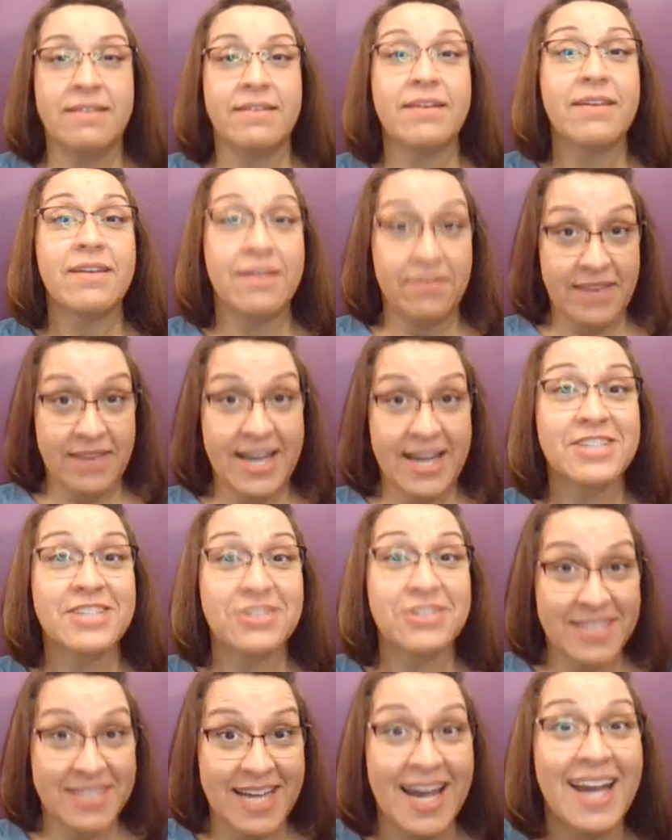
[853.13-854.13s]
of
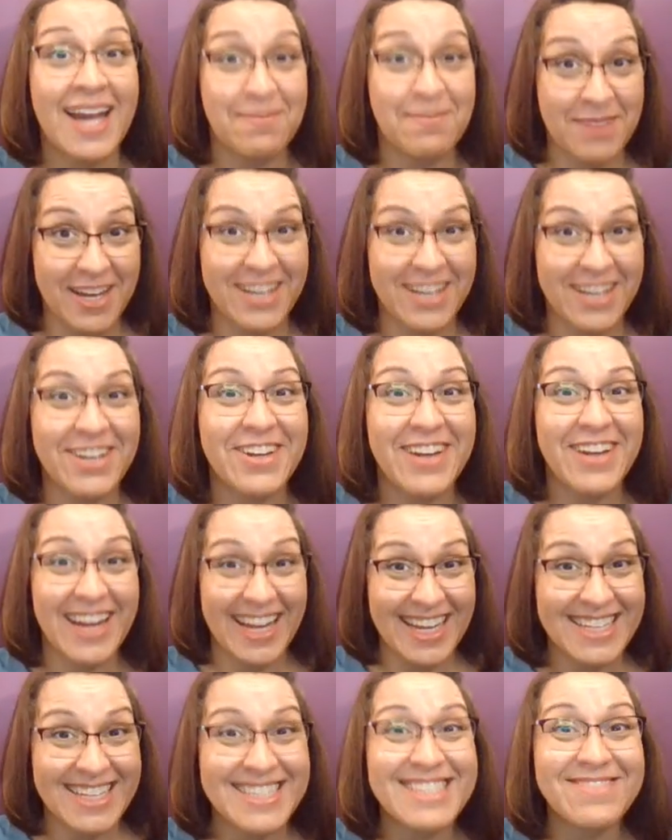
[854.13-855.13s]
extra time on your
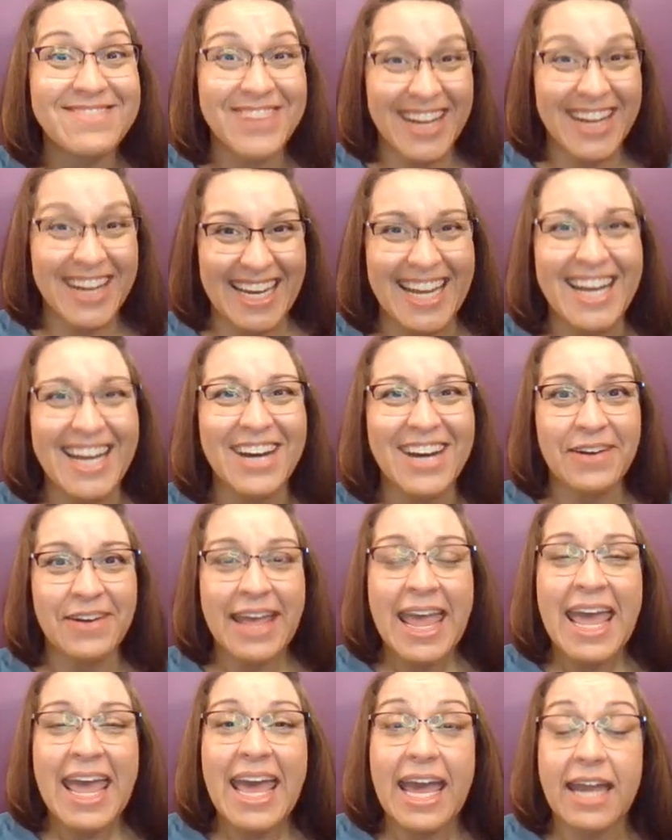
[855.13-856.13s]
hands right now,
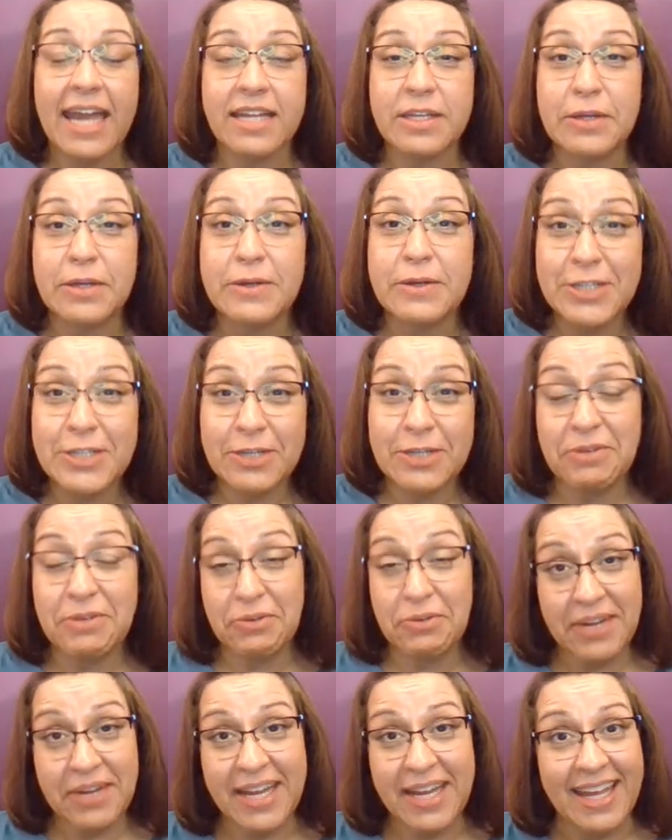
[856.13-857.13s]
and you should be
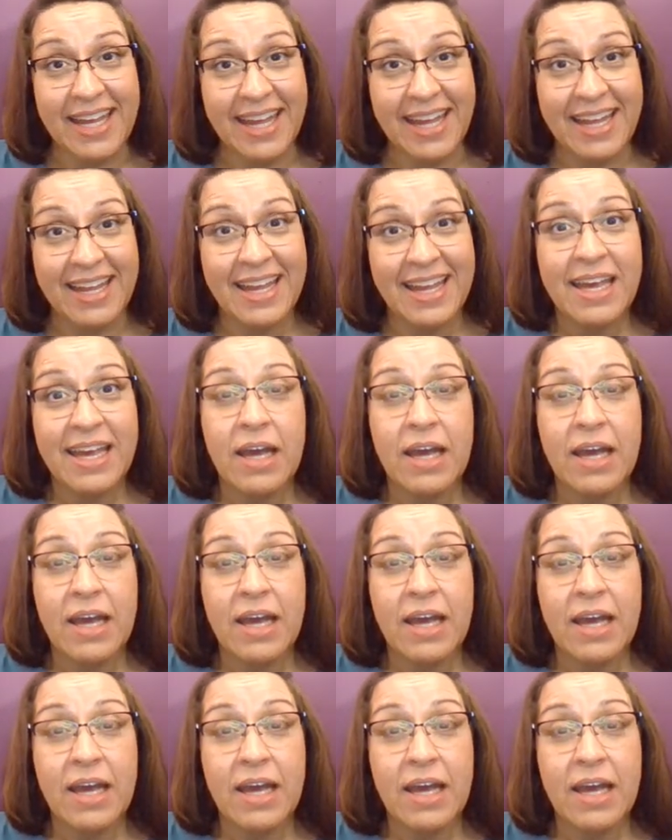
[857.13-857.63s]
reading.